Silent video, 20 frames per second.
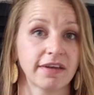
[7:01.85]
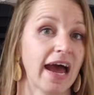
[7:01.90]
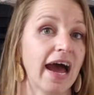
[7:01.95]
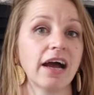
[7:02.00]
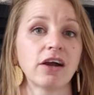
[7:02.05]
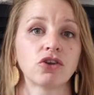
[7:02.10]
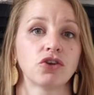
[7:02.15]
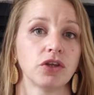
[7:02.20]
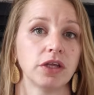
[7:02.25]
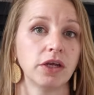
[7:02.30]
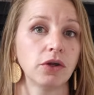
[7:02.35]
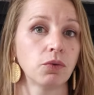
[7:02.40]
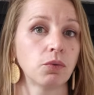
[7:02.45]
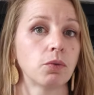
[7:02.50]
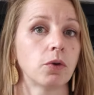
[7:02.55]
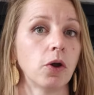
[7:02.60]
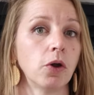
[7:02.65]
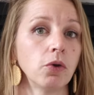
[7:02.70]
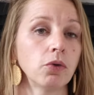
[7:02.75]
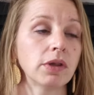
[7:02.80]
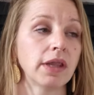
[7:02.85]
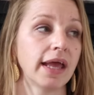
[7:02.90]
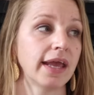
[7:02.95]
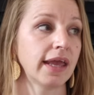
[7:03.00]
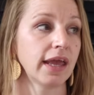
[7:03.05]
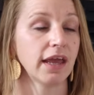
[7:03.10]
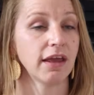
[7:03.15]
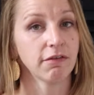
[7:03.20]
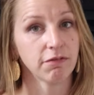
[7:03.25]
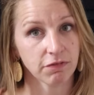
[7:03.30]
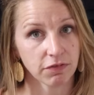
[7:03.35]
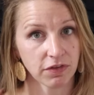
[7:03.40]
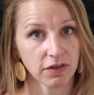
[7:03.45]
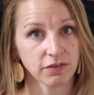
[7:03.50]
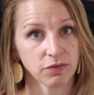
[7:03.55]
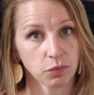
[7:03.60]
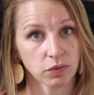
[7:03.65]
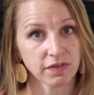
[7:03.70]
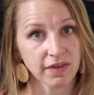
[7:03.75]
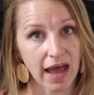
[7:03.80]
to actually erode. Like if
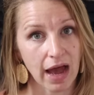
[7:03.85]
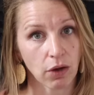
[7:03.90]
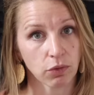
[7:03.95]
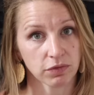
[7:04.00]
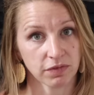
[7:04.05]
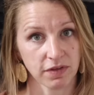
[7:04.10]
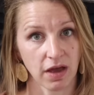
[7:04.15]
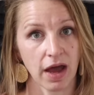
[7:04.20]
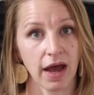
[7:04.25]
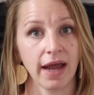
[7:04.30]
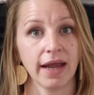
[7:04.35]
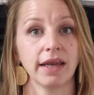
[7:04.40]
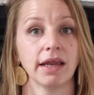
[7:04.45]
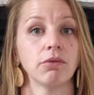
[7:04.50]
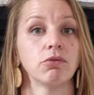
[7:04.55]
this was outside,